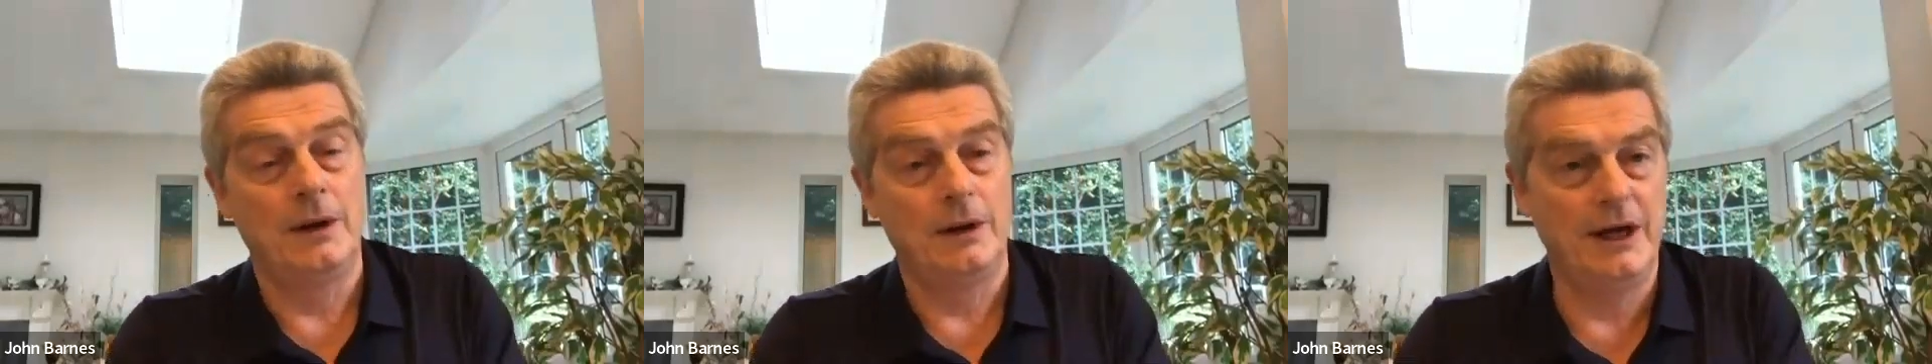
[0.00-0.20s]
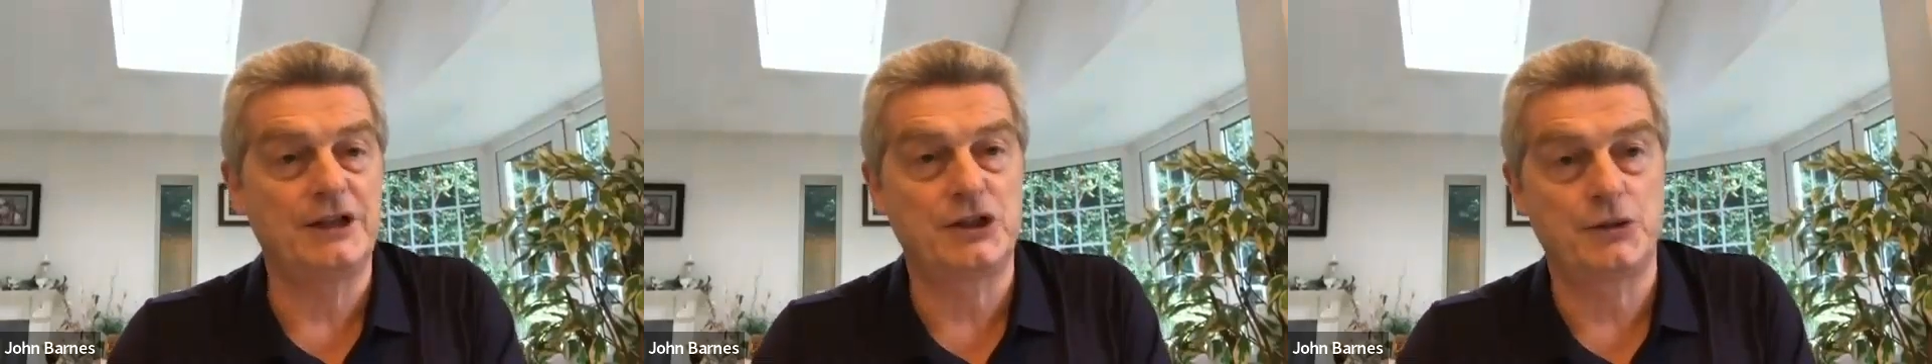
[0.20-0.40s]

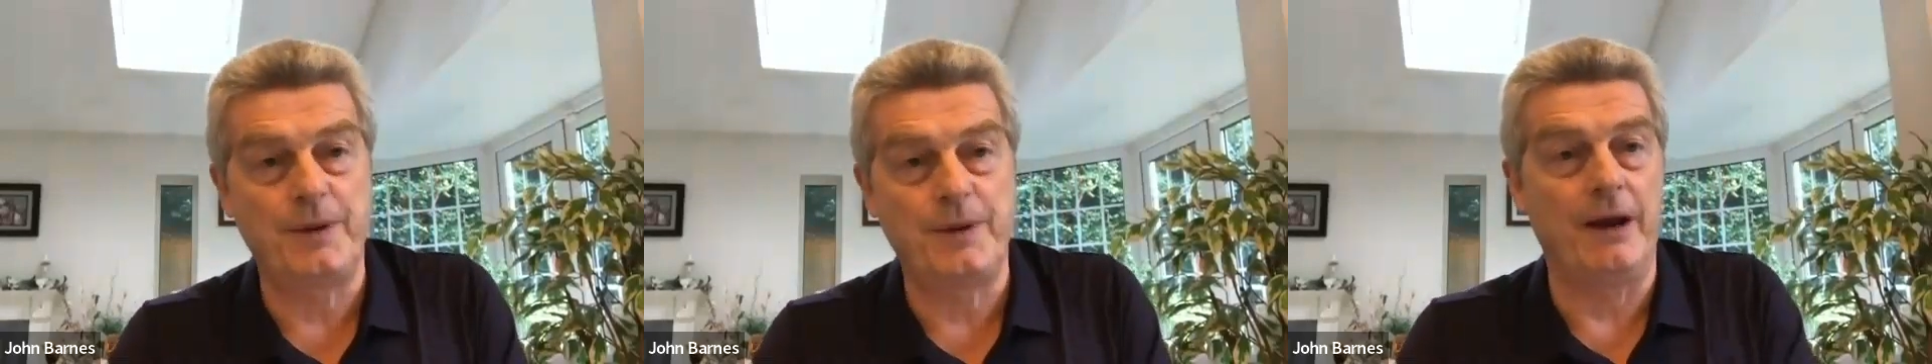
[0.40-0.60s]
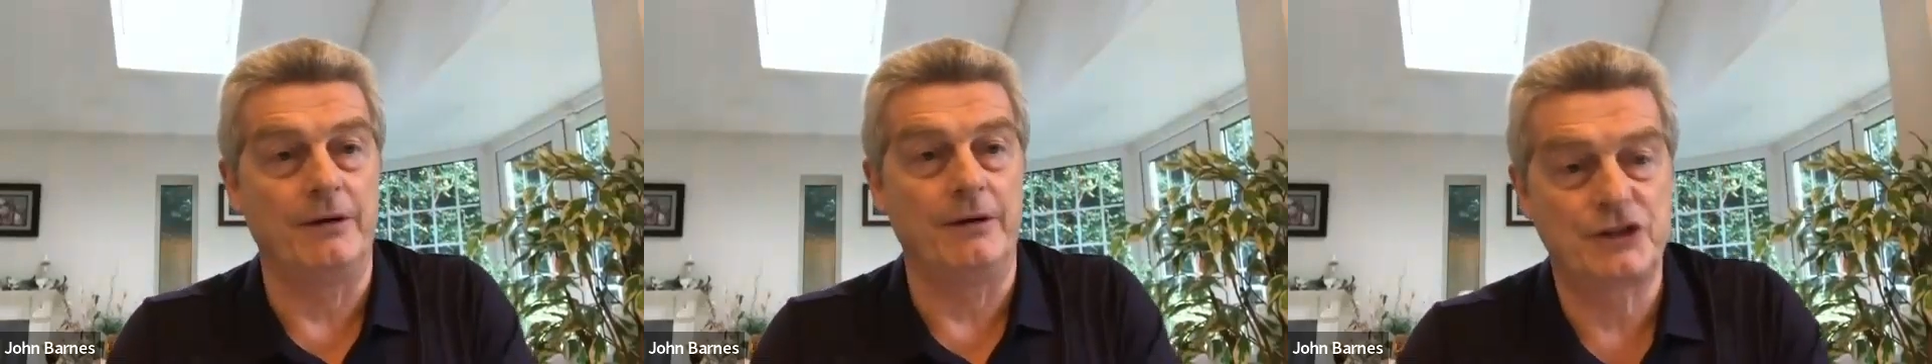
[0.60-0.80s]

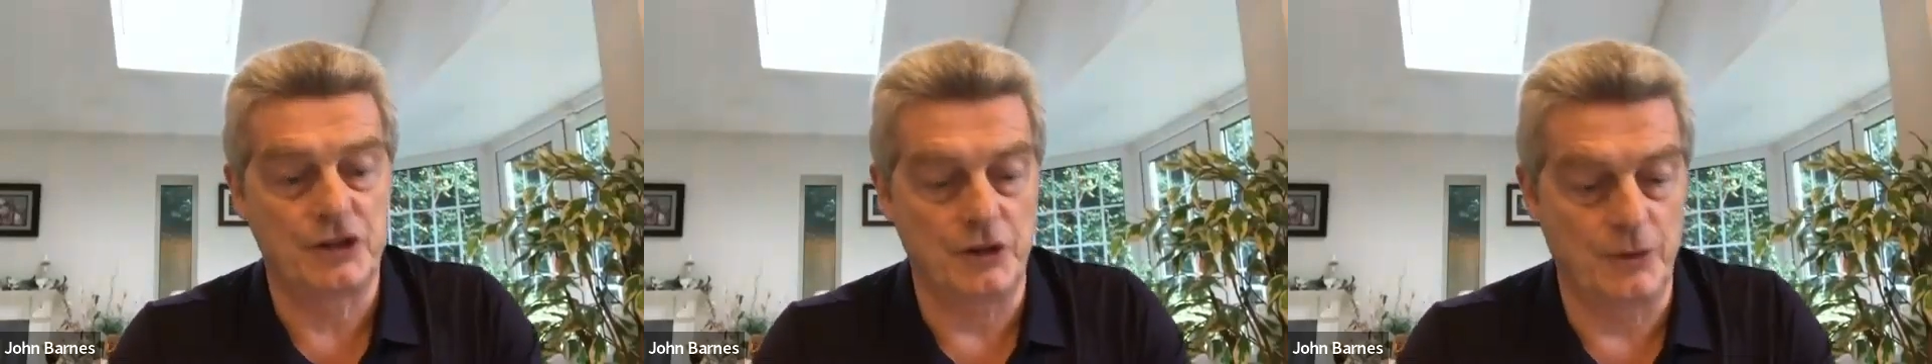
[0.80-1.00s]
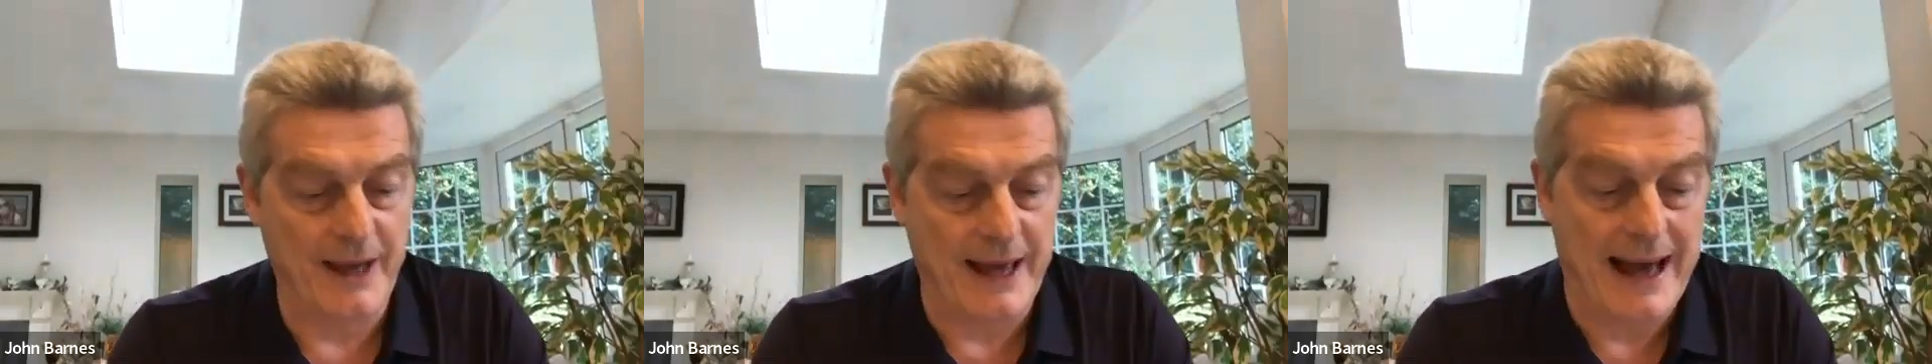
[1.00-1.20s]
experience
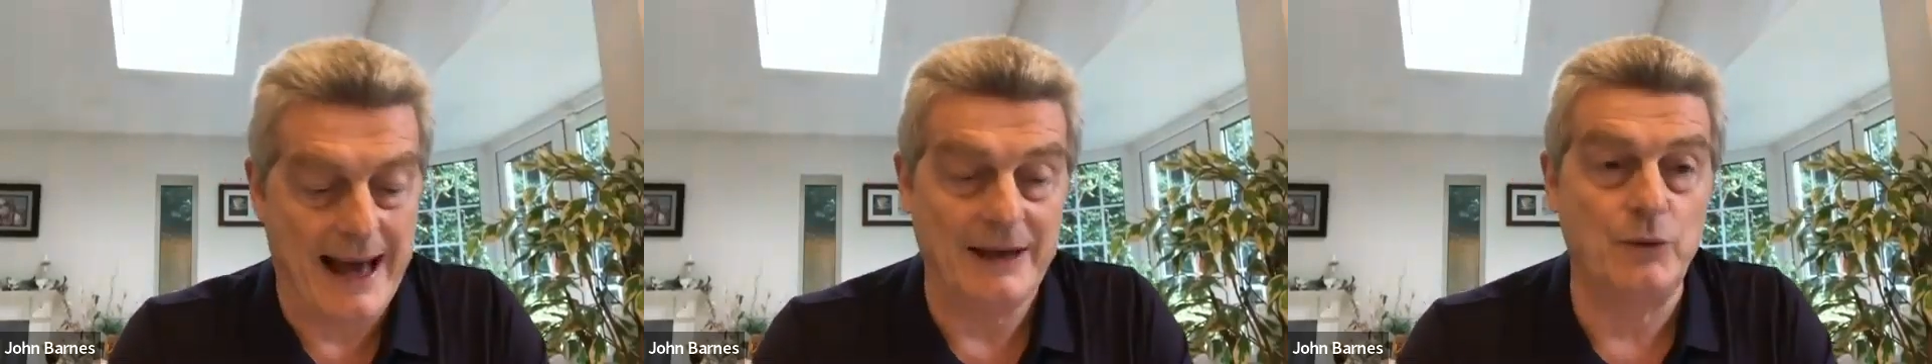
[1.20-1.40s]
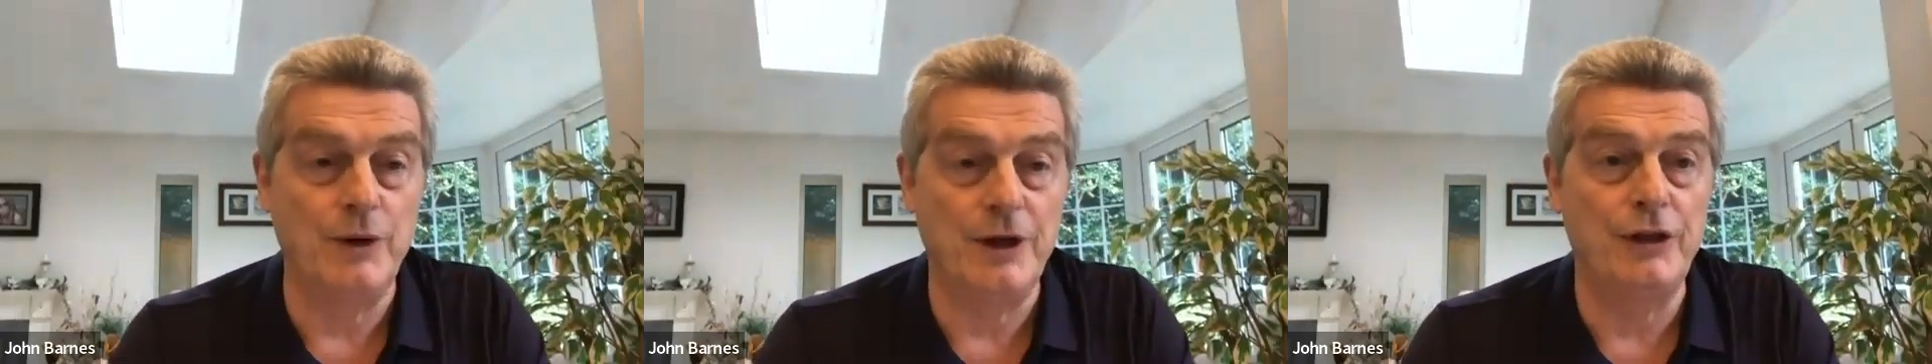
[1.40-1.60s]
that we
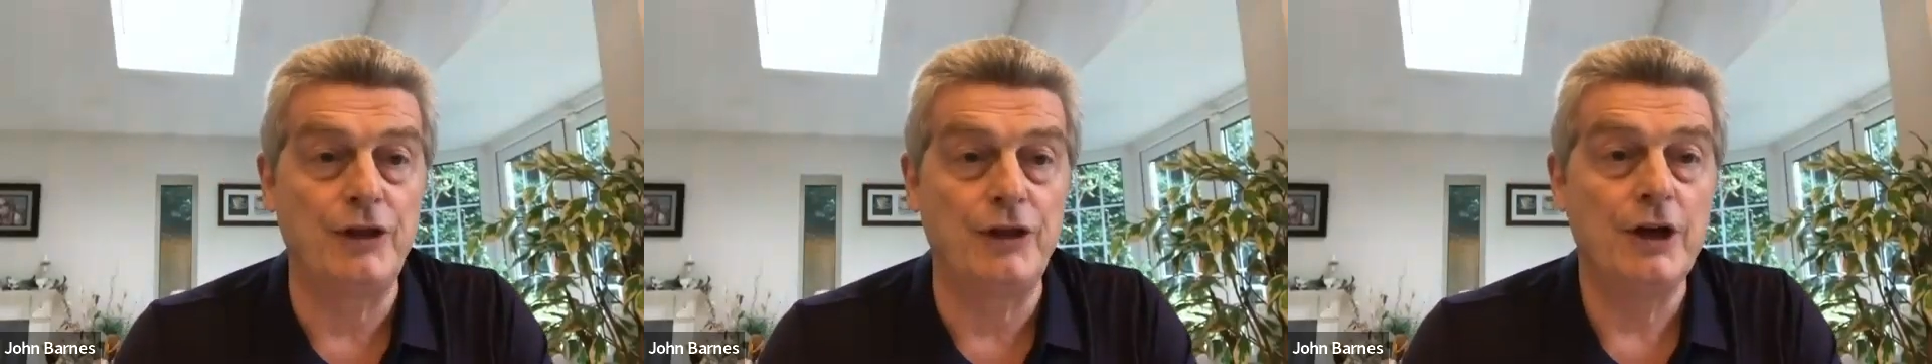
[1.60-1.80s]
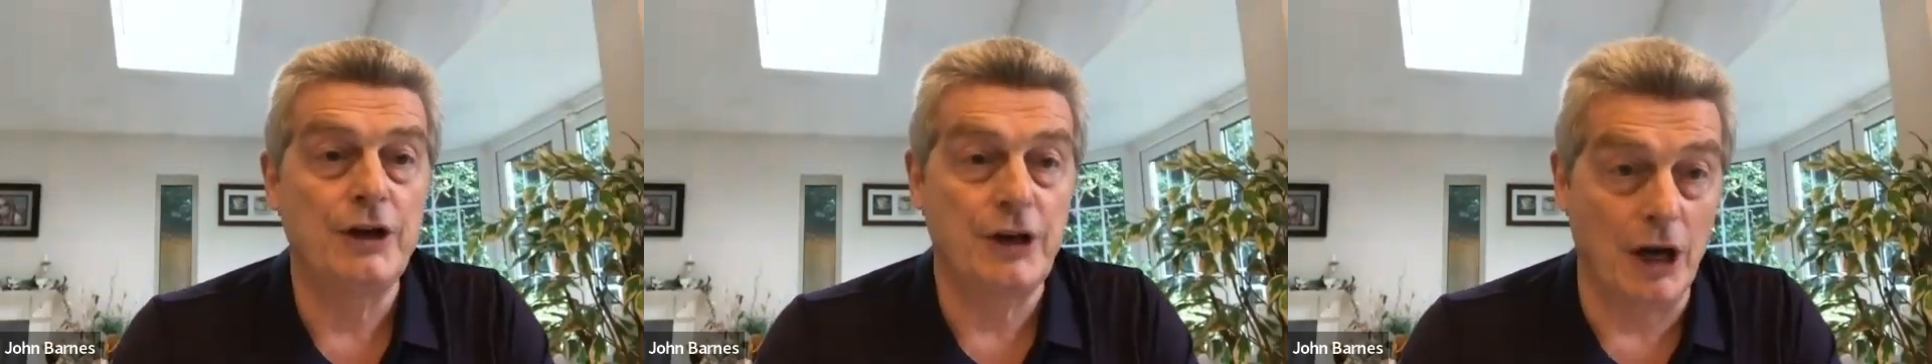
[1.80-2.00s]
had with
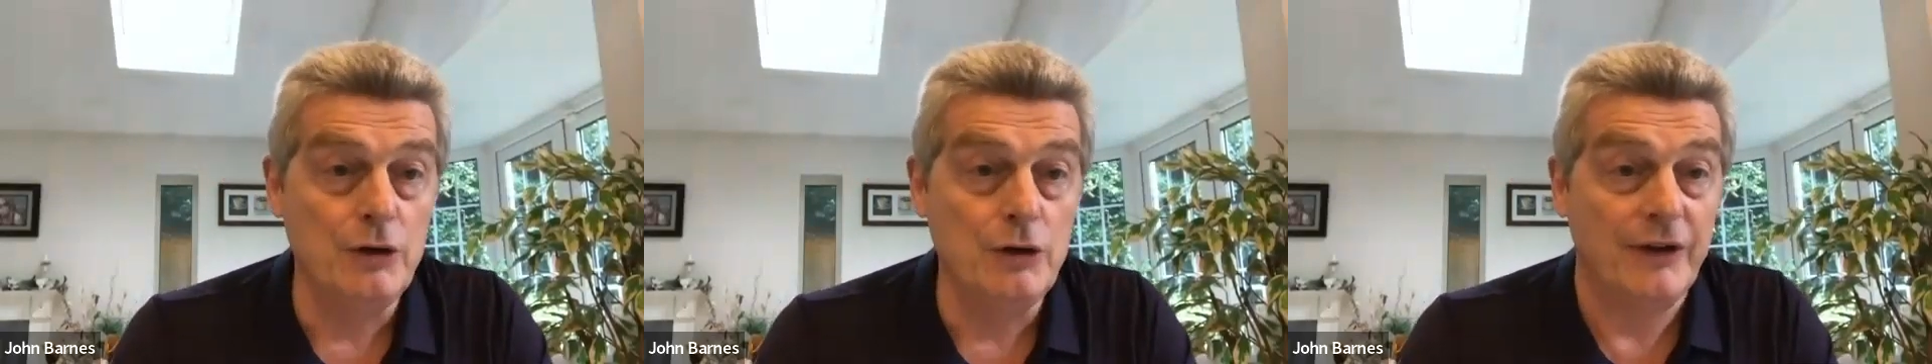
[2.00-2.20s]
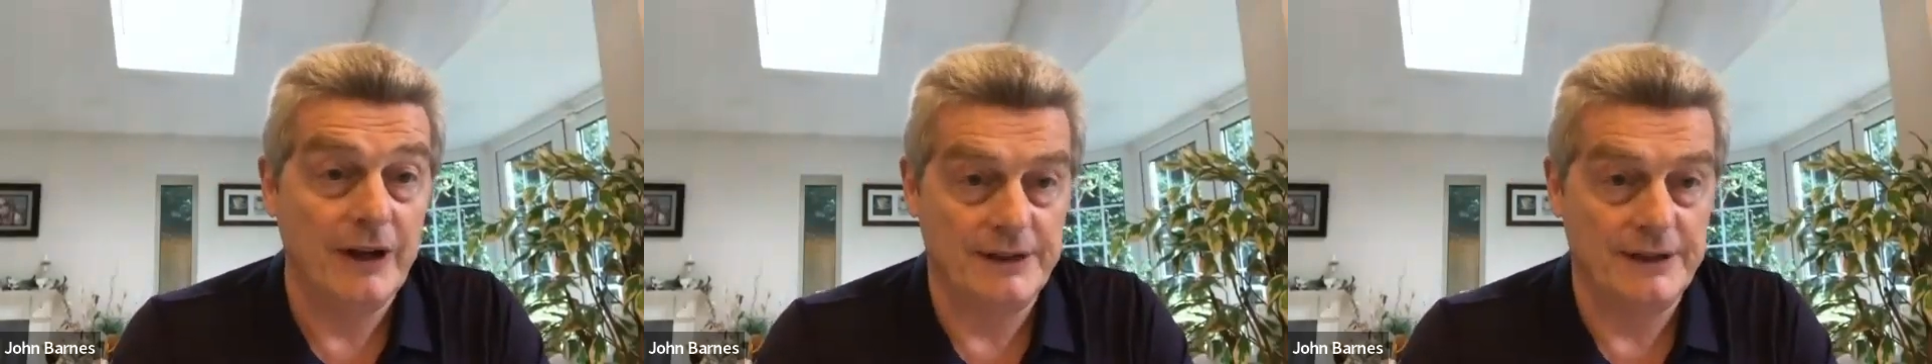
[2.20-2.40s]

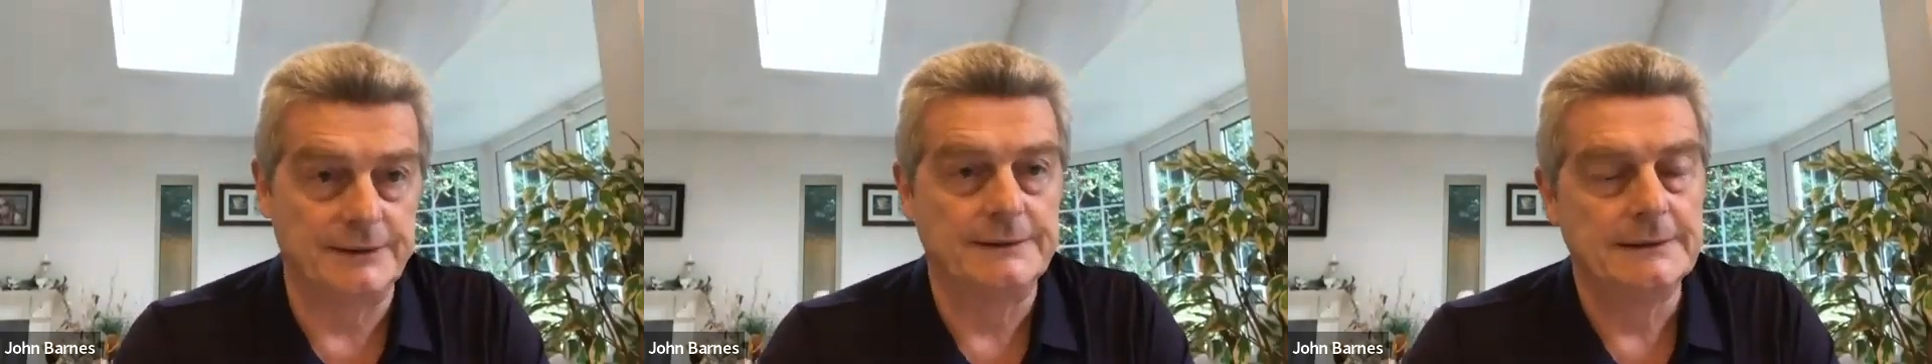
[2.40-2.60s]
COVID,